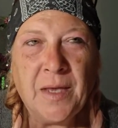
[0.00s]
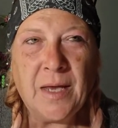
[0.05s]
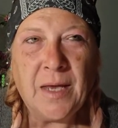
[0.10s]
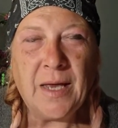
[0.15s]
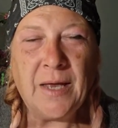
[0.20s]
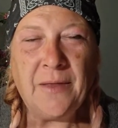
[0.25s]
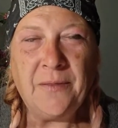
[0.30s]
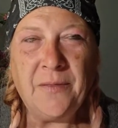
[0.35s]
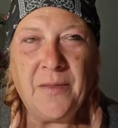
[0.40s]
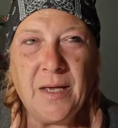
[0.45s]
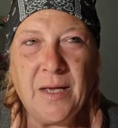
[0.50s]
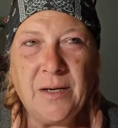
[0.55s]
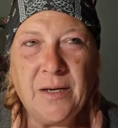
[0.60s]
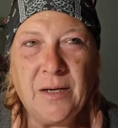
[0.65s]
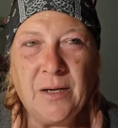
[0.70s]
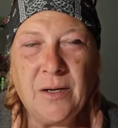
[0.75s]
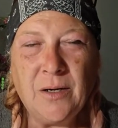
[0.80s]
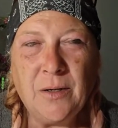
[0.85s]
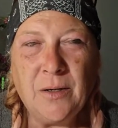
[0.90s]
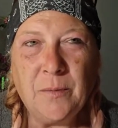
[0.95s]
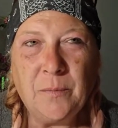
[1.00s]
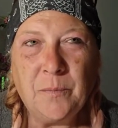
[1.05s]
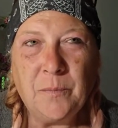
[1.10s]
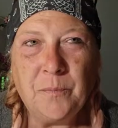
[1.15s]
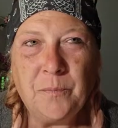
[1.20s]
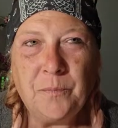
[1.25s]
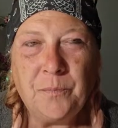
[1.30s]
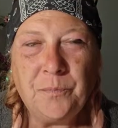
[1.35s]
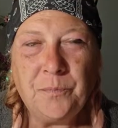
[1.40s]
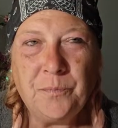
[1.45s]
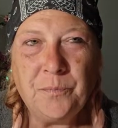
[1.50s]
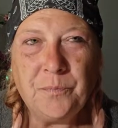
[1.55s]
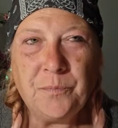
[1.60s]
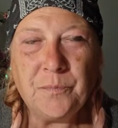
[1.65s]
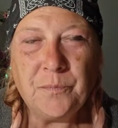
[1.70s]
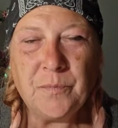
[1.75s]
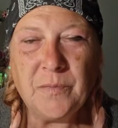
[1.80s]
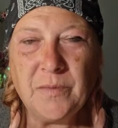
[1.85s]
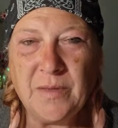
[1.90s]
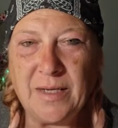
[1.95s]
and then
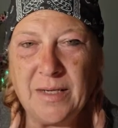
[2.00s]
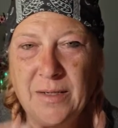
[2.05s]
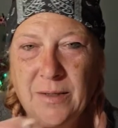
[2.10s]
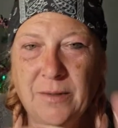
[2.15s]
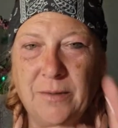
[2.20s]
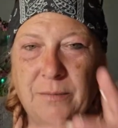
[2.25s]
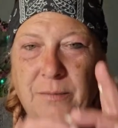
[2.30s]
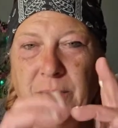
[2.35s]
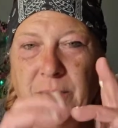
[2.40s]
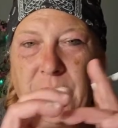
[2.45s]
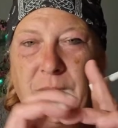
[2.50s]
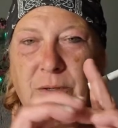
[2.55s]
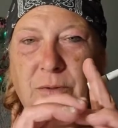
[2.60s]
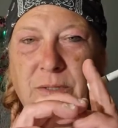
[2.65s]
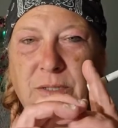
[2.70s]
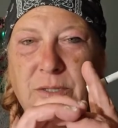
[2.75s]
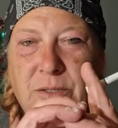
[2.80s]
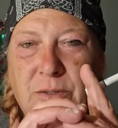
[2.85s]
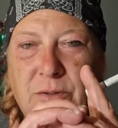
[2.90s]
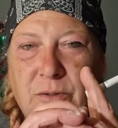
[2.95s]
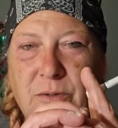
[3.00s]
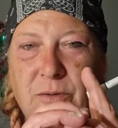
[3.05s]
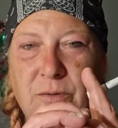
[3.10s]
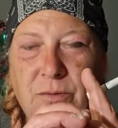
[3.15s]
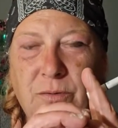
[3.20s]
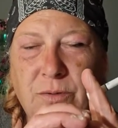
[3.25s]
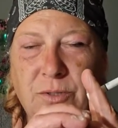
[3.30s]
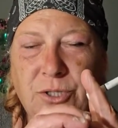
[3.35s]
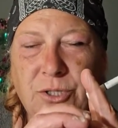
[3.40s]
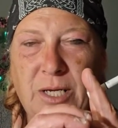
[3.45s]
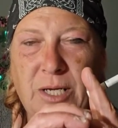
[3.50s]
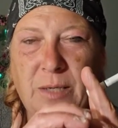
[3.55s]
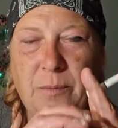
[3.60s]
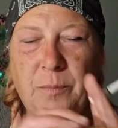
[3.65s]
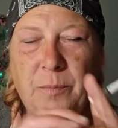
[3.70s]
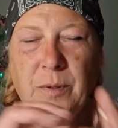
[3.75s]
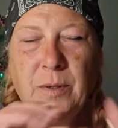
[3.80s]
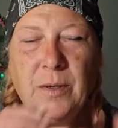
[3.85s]
like a, you know, a circle shape,